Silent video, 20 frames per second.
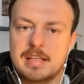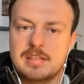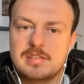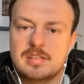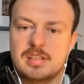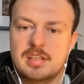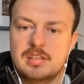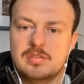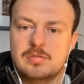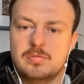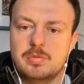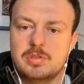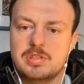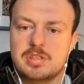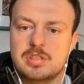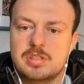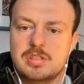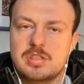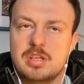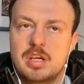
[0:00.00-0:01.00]
sets, which
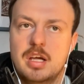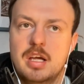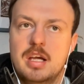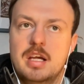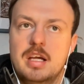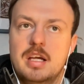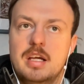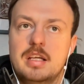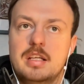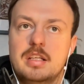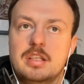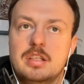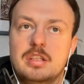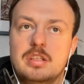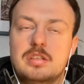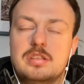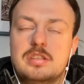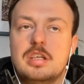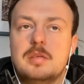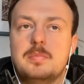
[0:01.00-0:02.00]
is
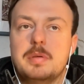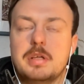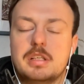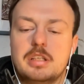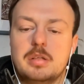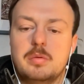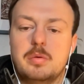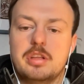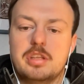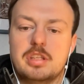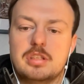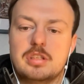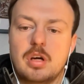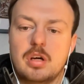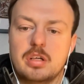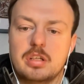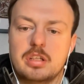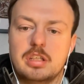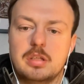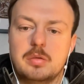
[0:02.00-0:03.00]
typically what the
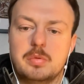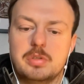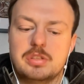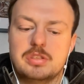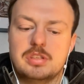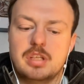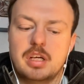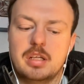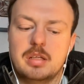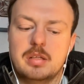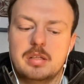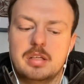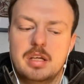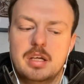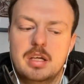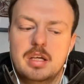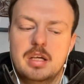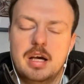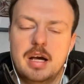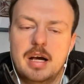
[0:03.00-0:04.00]
targeting was done.
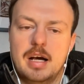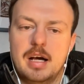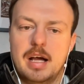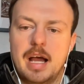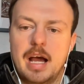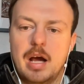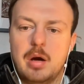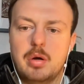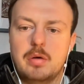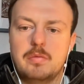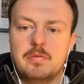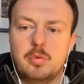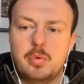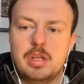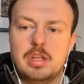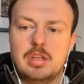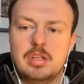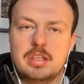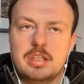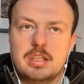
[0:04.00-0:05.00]
However, we
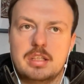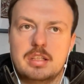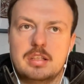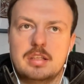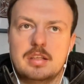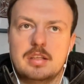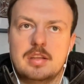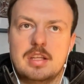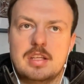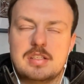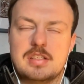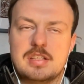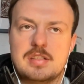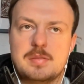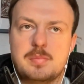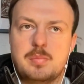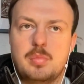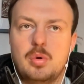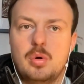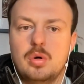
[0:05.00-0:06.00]
look at this as
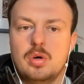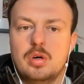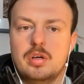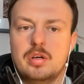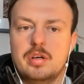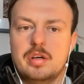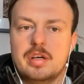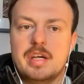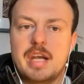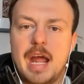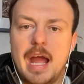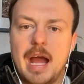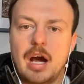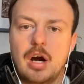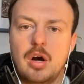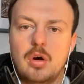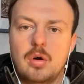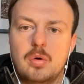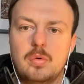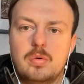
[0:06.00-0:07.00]
more
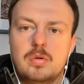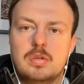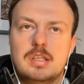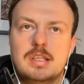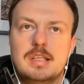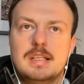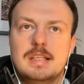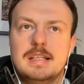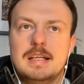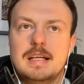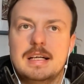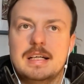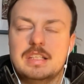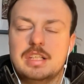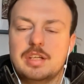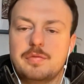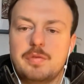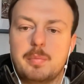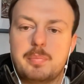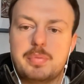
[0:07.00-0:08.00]
now a
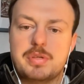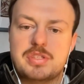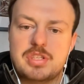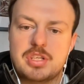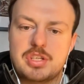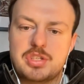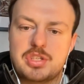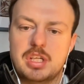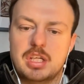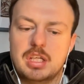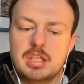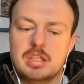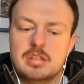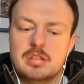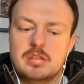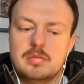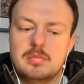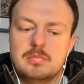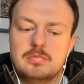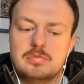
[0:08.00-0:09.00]
different positioning.
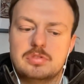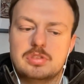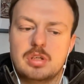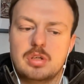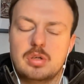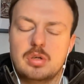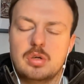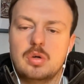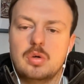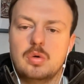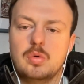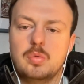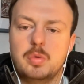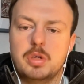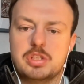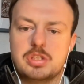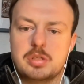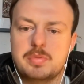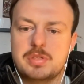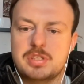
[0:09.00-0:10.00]
So, what's
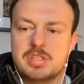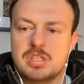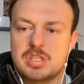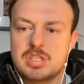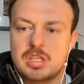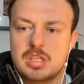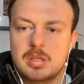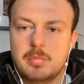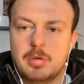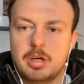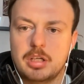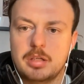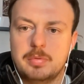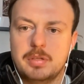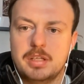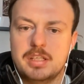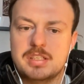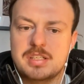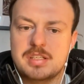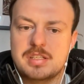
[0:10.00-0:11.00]
your position in the
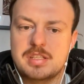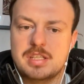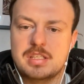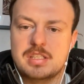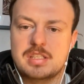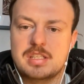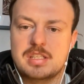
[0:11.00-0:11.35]
marketplace? Is this